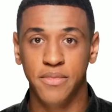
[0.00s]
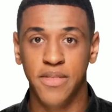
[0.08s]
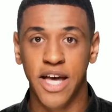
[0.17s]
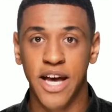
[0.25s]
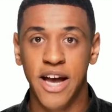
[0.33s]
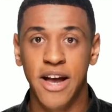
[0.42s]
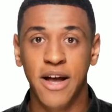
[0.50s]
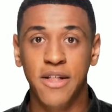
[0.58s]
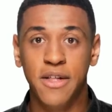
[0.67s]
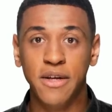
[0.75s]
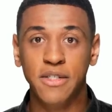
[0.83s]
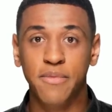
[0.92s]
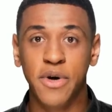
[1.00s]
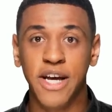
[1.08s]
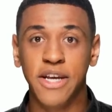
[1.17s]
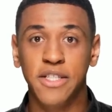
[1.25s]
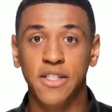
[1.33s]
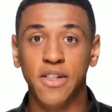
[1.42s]
Hey!
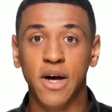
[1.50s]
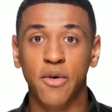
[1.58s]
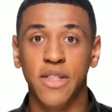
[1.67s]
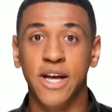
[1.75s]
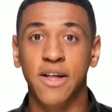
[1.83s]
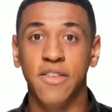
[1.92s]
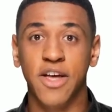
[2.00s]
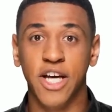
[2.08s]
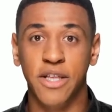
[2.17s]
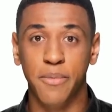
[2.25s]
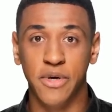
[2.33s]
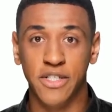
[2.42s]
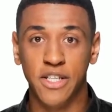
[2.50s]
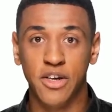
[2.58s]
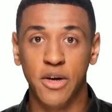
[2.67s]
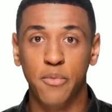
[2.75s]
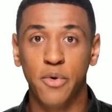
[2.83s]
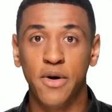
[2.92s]
My name is Cody. I am a
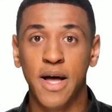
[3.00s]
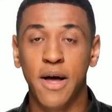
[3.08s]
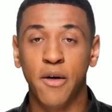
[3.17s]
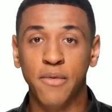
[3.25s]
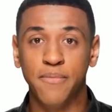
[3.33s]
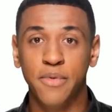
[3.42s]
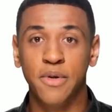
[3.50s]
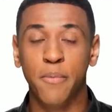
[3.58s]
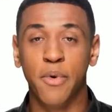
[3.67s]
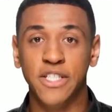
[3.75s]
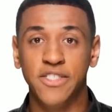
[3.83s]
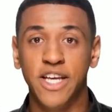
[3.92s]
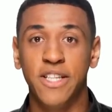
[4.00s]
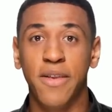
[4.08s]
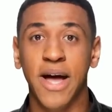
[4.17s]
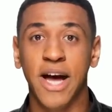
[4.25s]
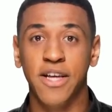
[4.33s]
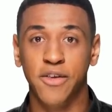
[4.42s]
digital presenter for the
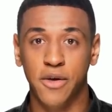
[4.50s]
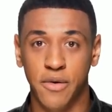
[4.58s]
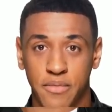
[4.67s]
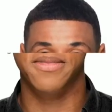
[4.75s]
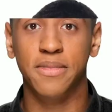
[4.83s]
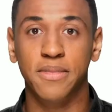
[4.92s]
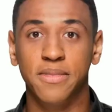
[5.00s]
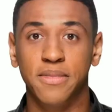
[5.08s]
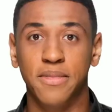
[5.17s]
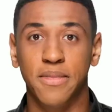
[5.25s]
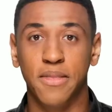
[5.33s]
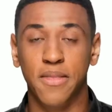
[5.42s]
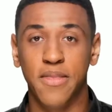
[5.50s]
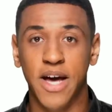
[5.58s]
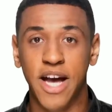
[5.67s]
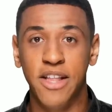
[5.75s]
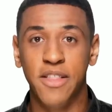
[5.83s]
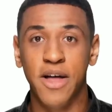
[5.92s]
PartsIPS.
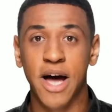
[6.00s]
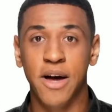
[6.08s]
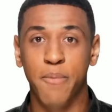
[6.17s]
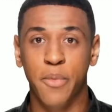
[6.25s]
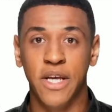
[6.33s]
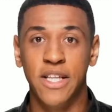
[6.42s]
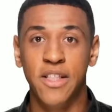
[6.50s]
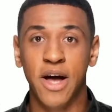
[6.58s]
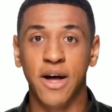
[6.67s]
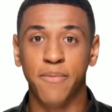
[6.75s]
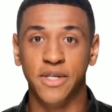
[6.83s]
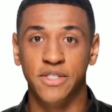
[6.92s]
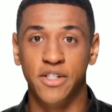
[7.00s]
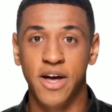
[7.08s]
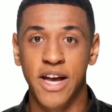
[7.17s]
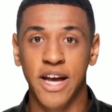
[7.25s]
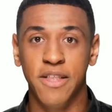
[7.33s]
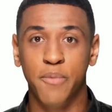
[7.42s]
Today, I am going to talk about
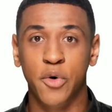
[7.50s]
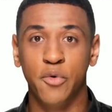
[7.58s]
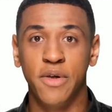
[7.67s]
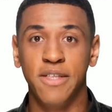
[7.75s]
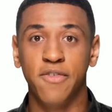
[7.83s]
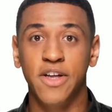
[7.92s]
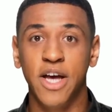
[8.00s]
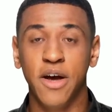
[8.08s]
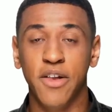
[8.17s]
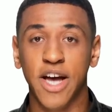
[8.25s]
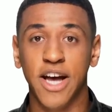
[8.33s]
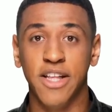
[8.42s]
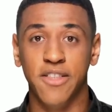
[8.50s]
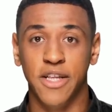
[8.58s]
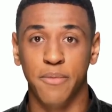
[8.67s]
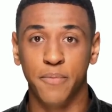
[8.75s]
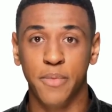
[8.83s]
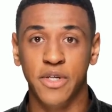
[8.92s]
GE Blower MTR
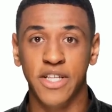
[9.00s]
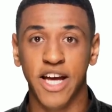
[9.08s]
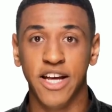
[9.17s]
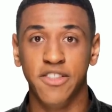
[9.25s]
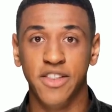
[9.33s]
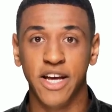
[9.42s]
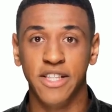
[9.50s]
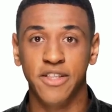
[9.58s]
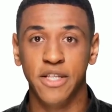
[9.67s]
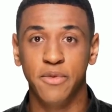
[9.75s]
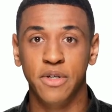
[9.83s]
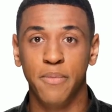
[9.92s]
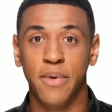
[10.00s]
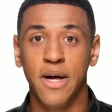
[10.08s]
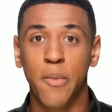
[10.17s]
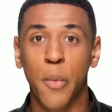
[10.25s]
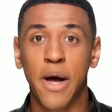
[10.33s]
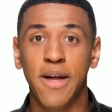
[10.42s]
ASM part
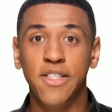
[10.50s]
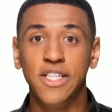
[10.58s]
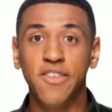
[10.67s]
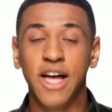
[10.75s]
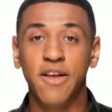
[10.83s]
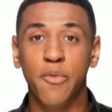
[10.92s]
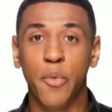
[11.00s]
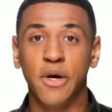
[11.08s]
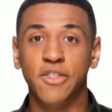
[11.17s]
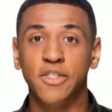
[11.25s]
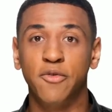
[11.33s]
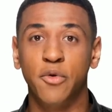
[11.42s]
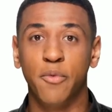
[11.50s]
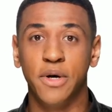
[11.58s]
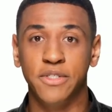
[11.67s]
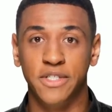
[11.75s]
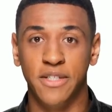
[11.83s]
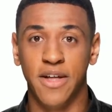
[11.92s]

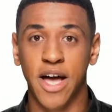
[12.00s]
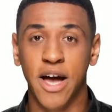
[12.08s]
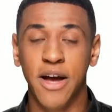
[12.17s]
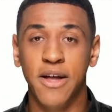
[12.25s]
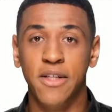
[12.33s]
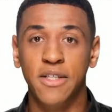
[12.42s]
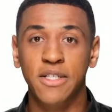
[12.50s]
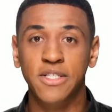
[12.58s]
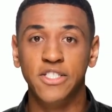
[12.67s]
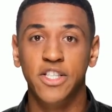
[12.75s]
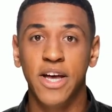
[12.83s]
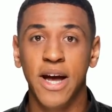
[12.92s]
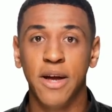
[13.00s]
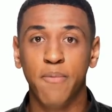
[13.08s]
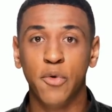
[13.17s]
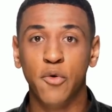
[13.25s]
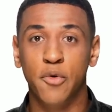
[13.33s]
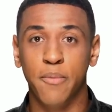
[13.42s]
#WB26X10169. GE
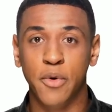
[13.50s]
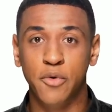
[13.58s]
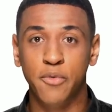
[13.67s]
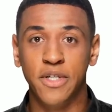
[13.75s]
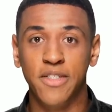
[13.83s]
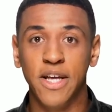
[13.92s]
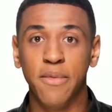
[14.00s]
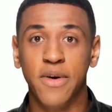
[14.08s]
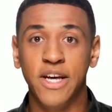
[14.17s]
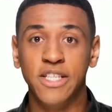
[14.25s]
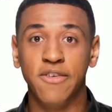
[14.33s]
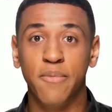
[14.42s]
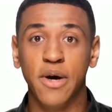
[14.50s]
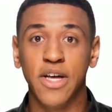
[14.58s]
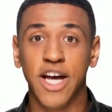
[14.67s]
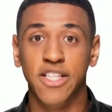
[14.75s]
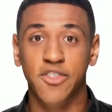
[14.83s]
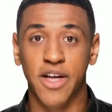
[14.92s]
Blower Motor Assembly part
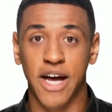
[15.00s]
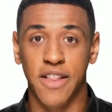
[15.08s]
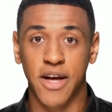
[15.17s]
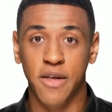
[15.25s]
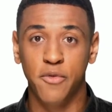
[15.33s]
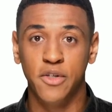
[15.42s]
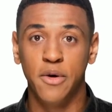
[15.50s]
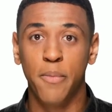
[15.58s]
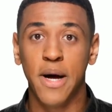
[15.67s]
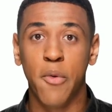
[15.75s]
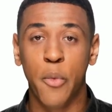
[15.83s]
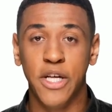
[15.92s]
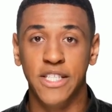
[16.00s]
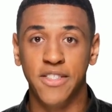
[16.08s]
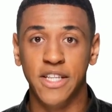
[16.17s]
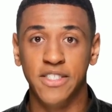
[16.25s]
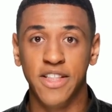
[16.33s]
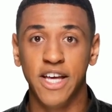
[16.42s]

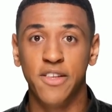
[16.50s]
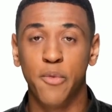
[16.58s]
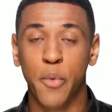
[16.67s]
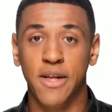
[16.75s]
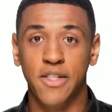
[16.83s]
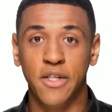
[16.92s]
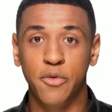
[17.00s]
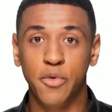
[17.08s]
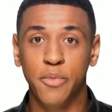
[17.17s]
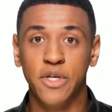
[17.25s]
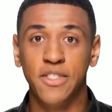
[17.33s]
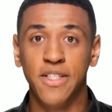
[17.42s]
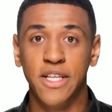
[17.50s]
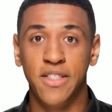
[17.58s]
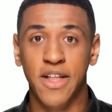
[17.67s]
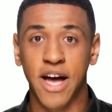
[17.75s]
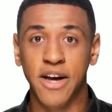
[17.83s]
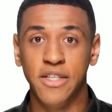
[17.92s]

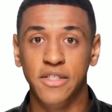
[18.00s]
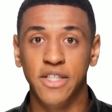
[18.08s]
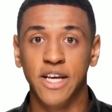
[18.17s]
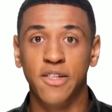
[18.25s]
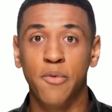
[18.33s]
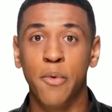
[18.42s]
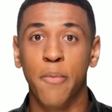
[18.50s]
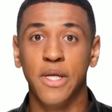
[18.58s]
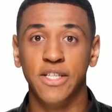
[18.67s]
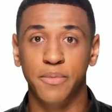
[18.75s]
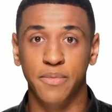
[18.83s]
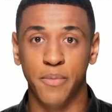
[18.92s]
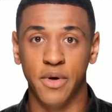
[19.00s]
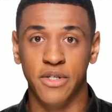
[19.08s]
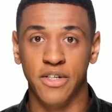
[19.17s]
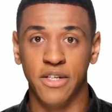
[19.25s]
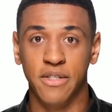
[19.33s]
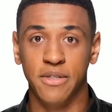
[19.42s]
#WB26X10169 is a replacement
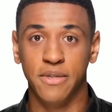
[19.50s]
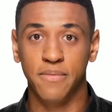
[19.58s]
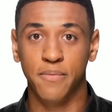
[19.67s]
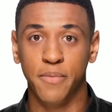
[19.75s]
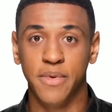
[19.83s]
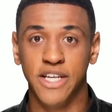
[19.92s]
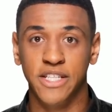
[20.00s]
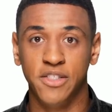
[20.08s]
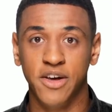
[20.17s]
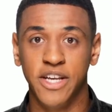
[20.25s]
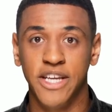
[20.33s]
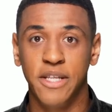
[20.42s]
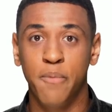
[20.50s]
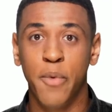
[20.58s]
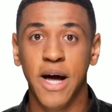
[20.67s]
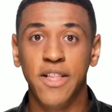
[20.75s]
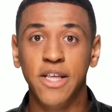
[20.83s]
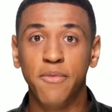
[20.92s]
part for many GE
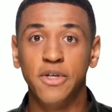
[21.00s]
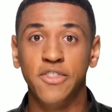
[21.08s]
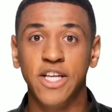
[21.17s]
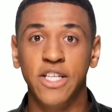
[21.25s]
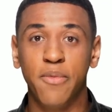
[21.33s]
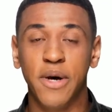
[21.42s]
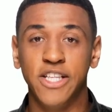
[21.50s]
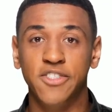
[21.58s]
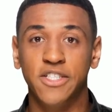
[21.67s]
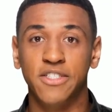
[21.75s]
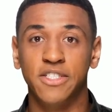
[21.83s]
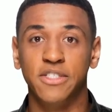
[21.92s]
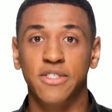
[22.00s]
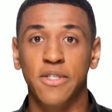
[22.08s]
brand ovens and ranges.